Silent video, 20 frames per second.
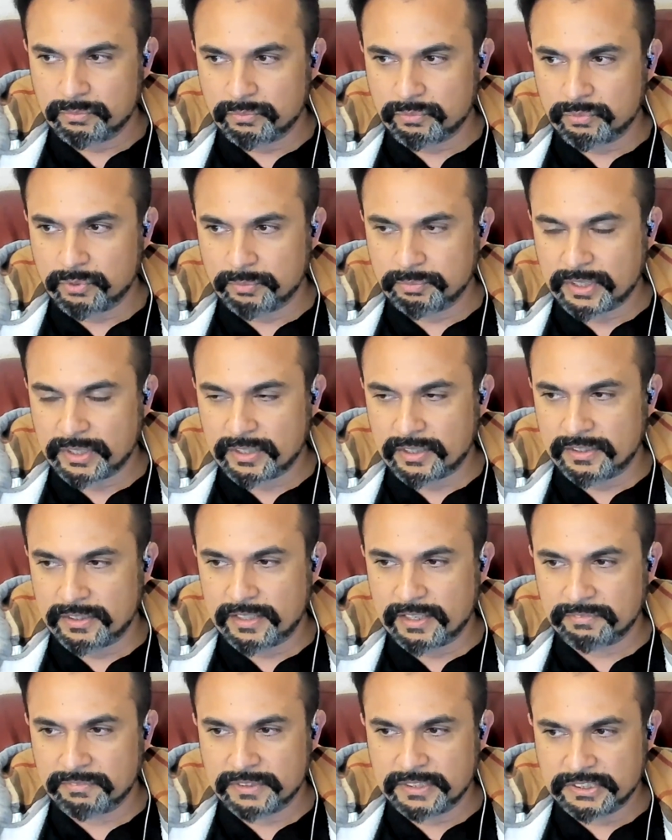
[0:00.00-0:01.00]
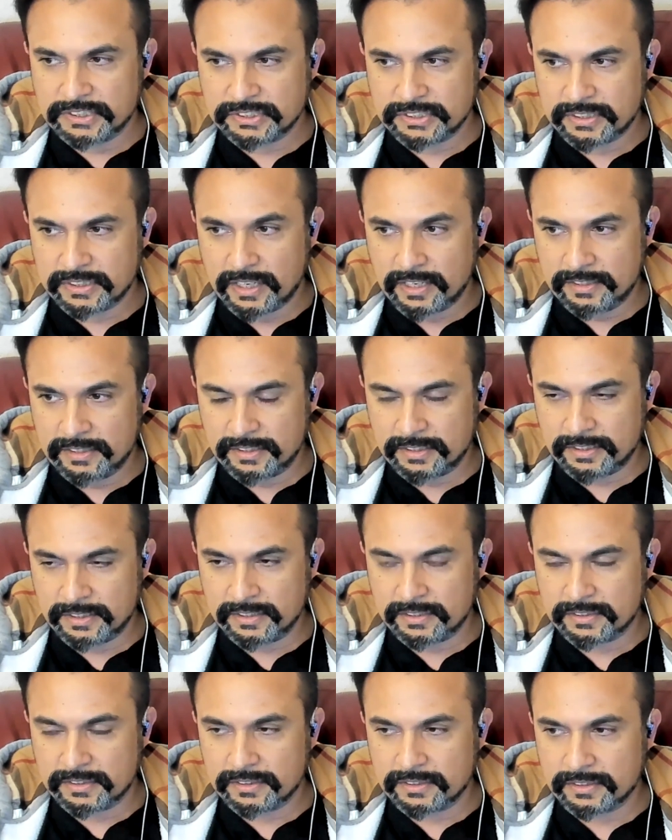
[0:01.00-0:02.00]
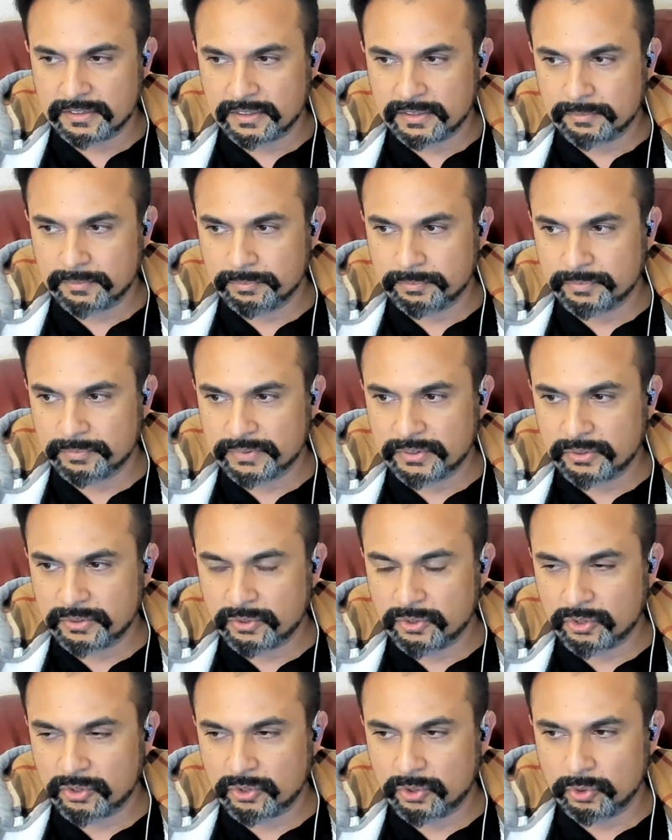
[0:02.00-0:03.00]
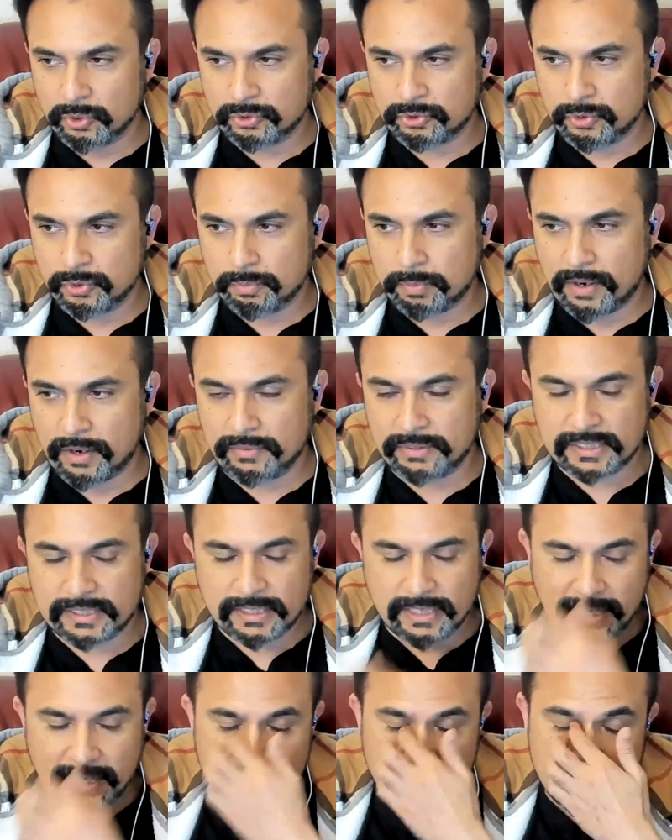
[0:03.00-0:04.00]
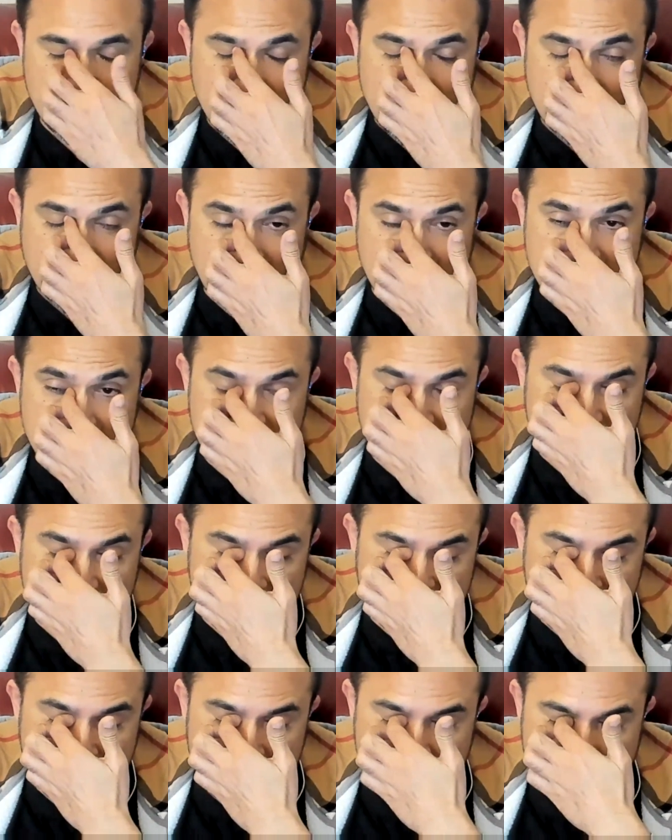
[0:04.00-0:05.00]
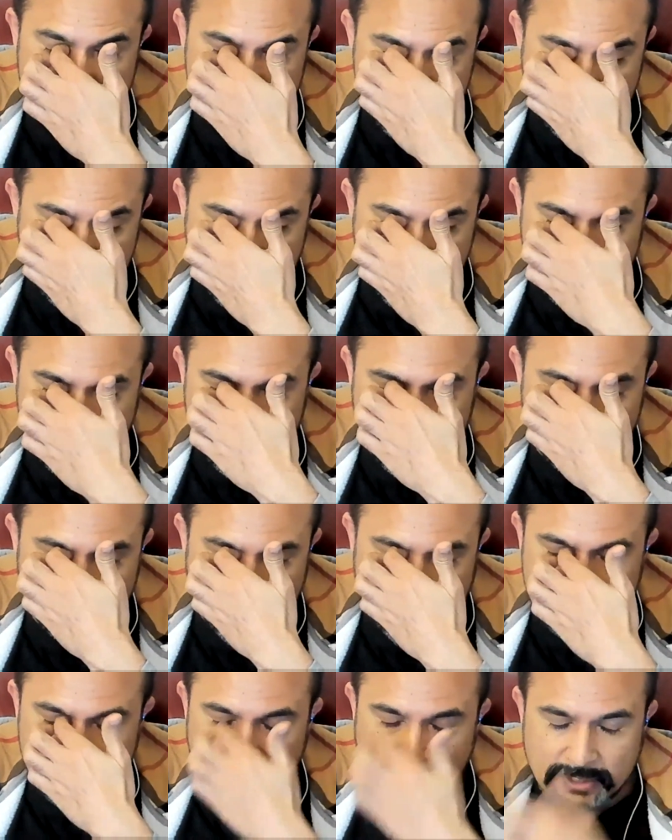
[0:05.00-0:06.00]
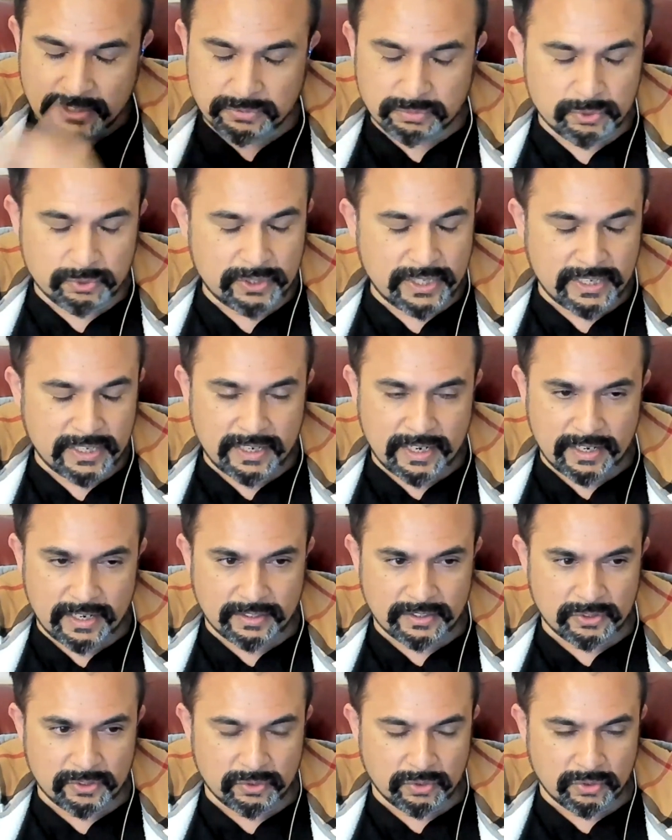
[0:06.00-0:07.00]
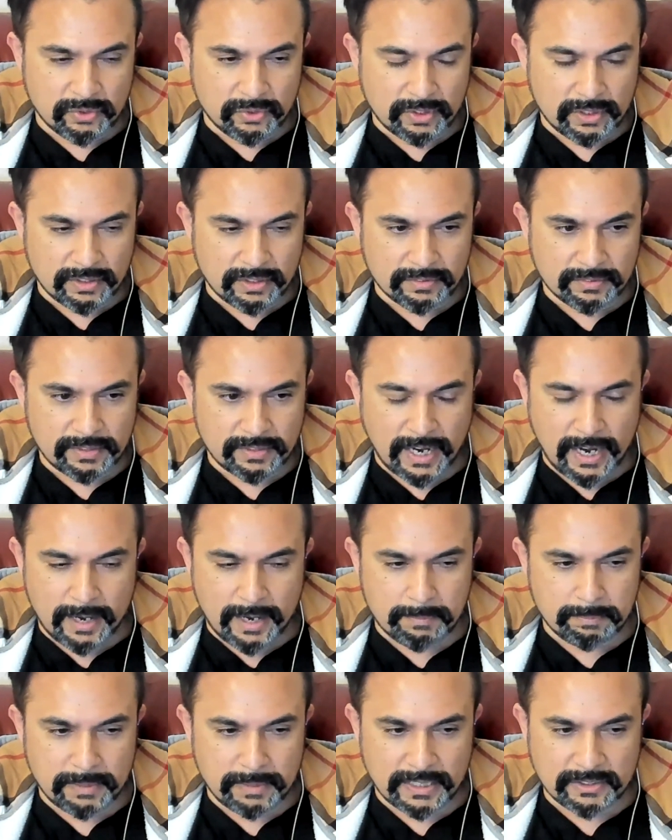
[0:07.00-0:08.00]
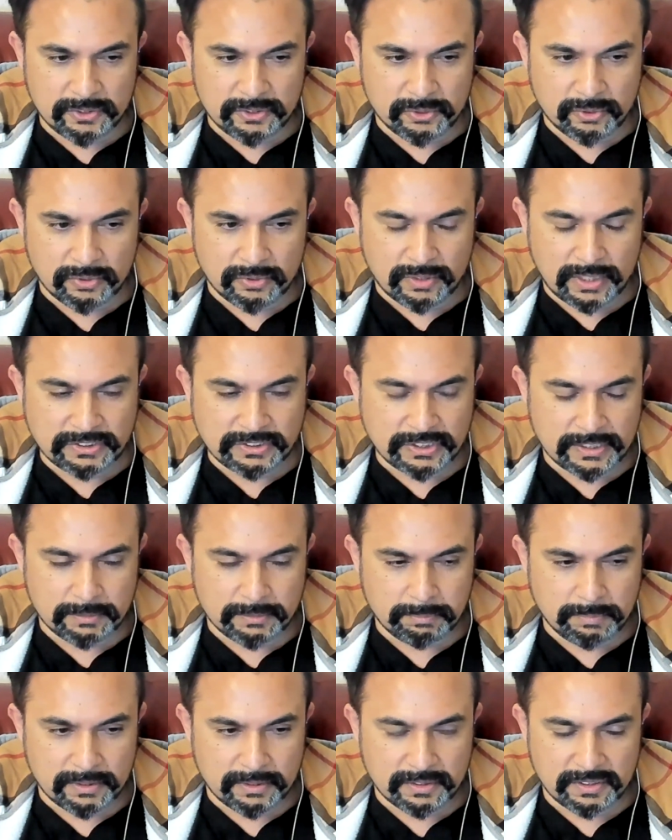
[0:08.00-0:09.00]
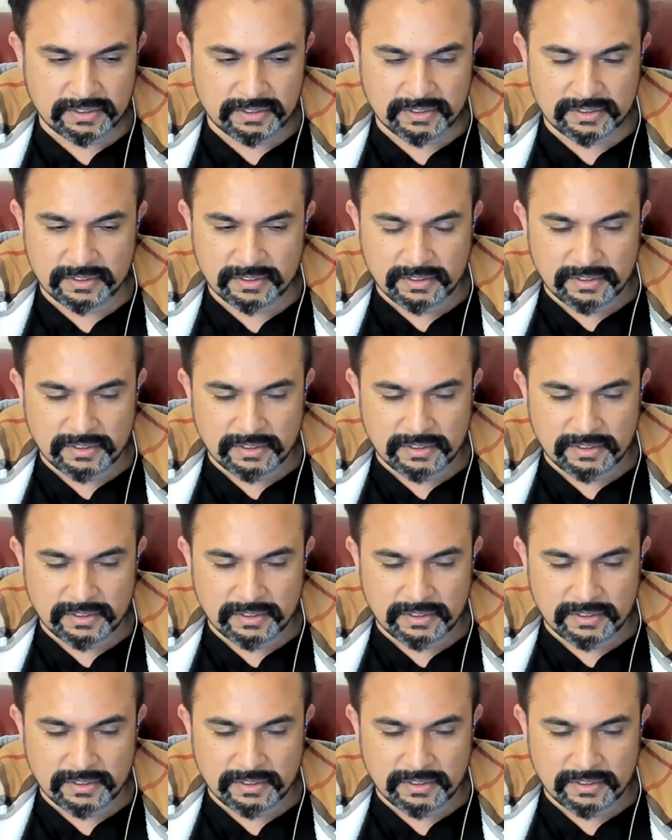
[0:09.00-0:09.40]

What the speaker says: from the current definition under or close to poverty line, can easily go to any fast food and grab, like a chicken burger,